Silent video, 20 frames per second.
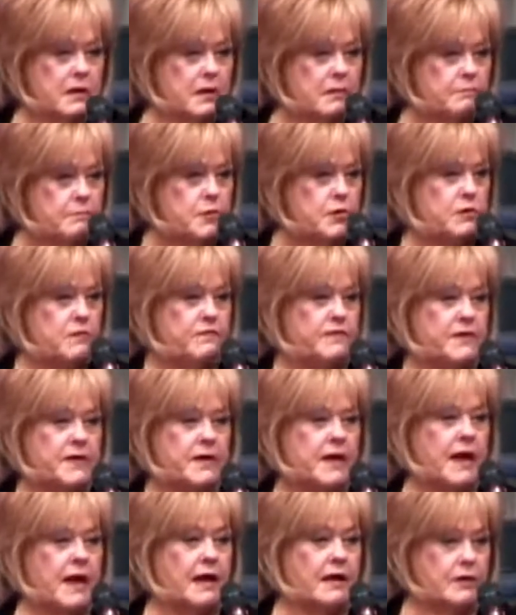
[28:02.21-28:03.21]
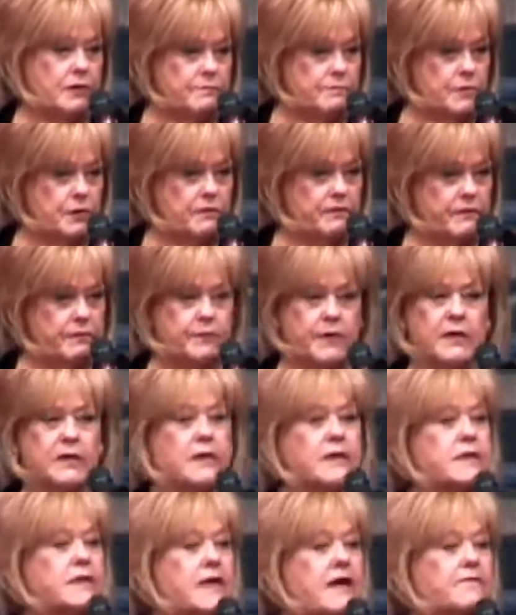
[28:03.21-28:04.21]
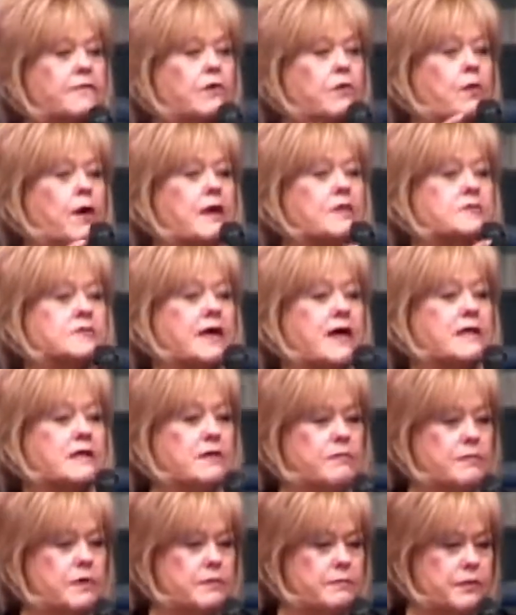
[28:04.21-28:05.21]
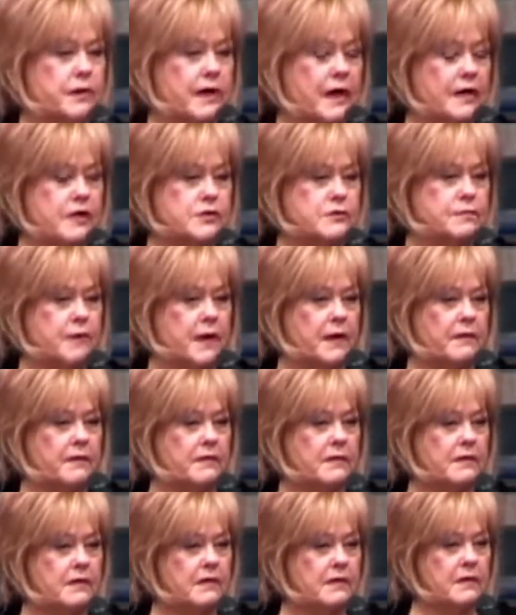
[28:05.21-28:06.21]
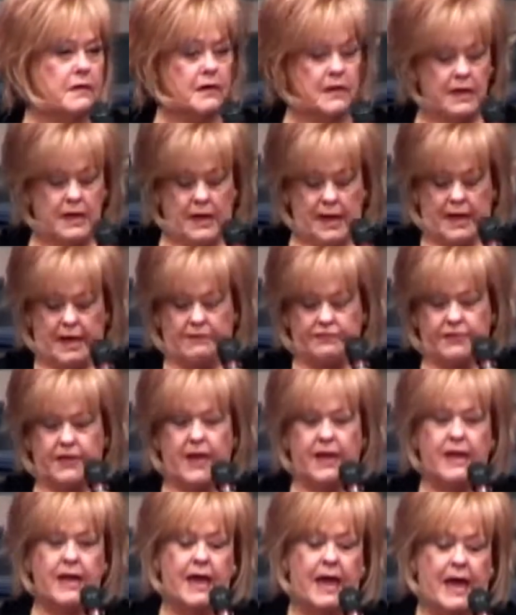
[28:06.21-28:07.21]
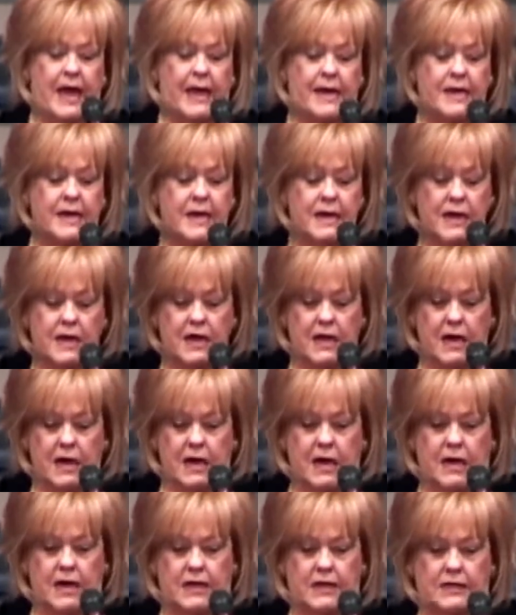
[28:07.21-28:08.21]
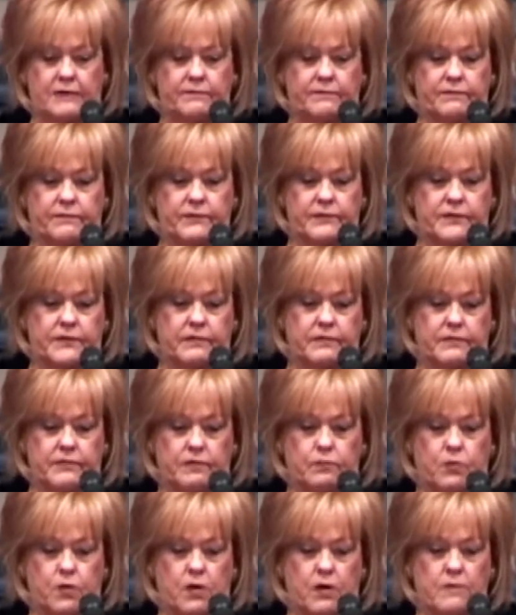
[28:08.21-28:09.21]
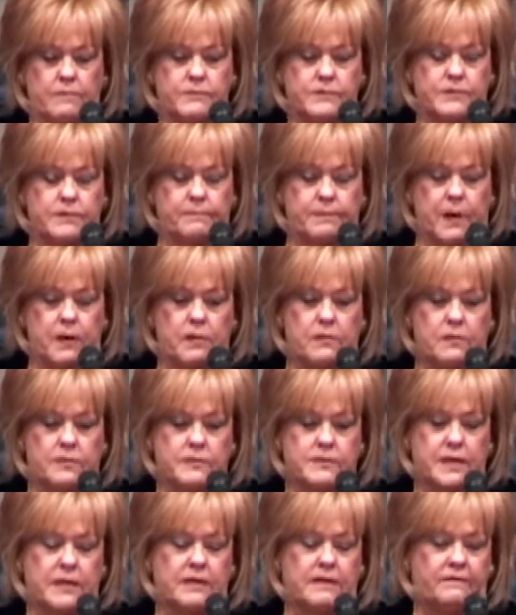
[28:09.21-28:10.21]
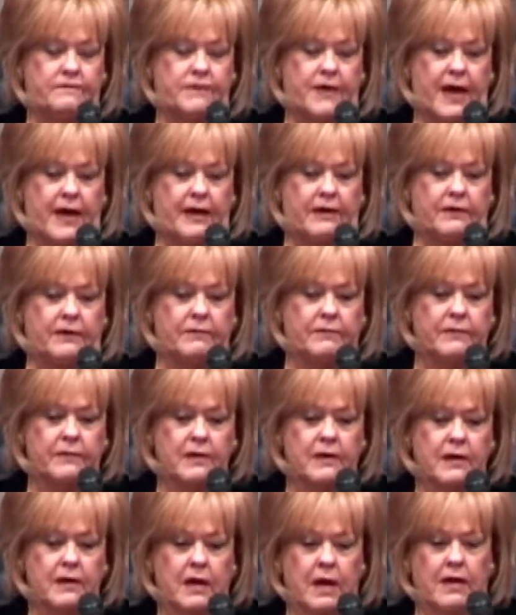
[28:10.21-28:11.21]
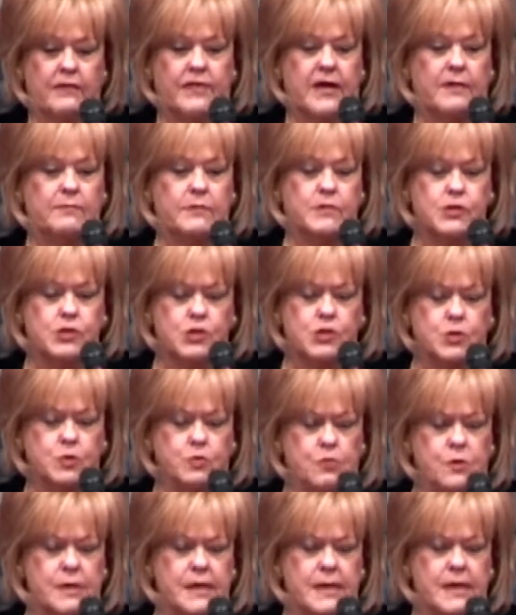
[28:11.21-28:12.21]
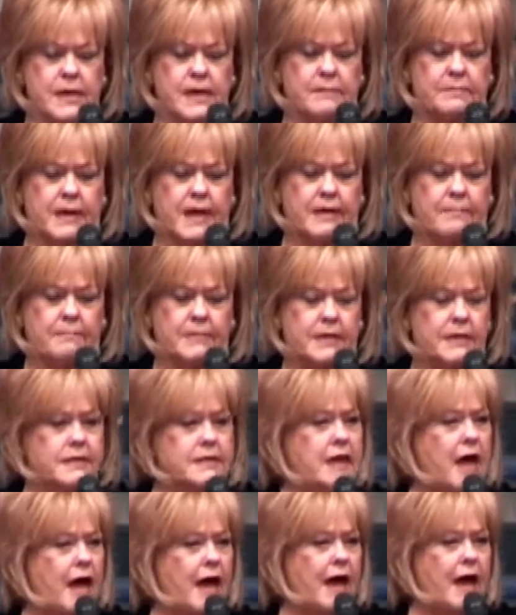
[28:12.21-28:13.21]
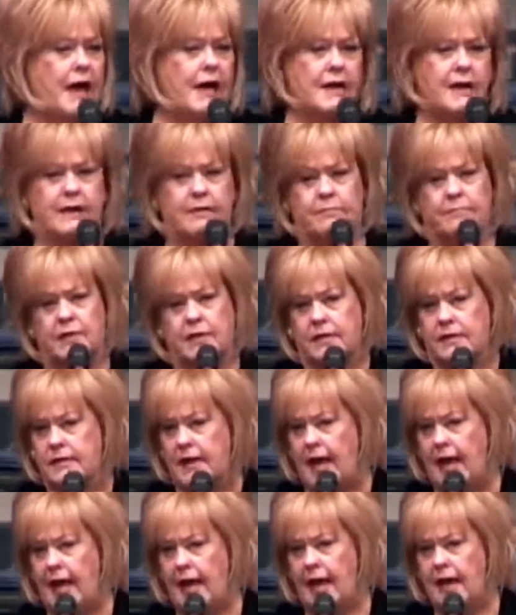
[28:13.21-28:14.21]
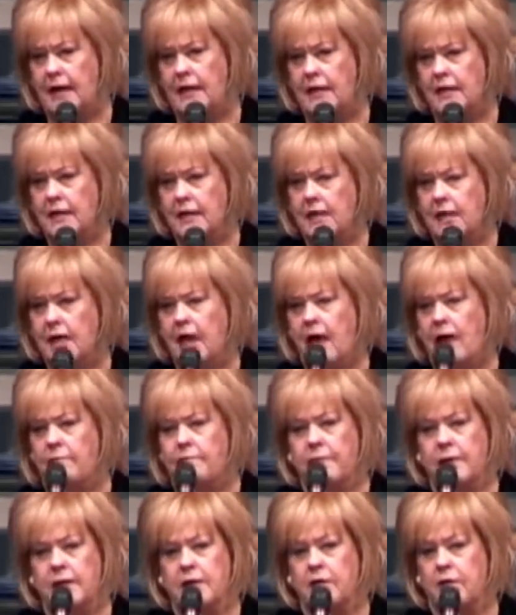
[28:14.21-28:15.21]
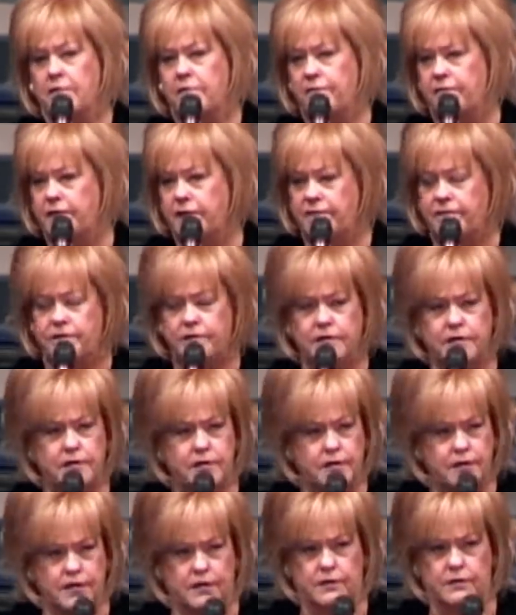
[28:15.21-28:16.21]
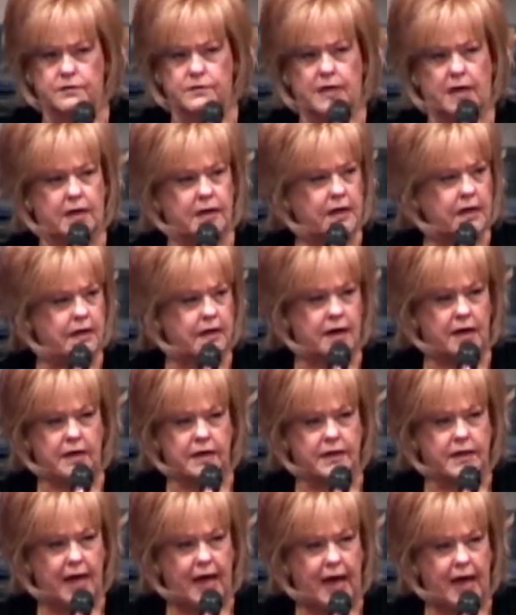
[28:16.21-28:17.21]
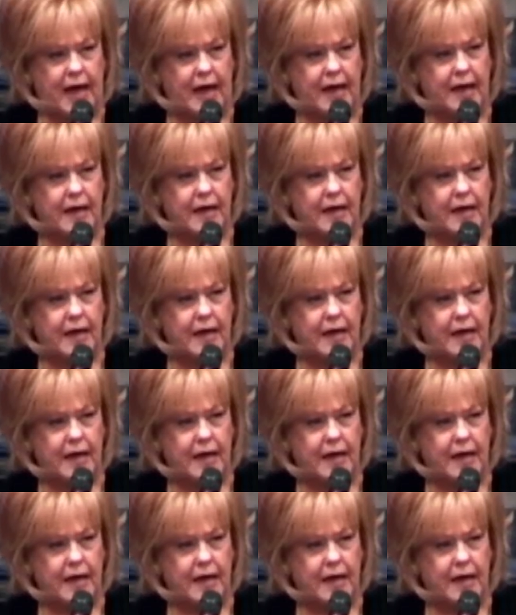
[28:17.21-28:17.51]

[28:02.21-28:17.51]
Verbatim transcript: moving and moving, but it could never go outside the rib cage, brother. And they had uh, the, the worms, the bones, and the fire, and they would scream, Let me die, let me die. I've been here 50 years, I cannot die.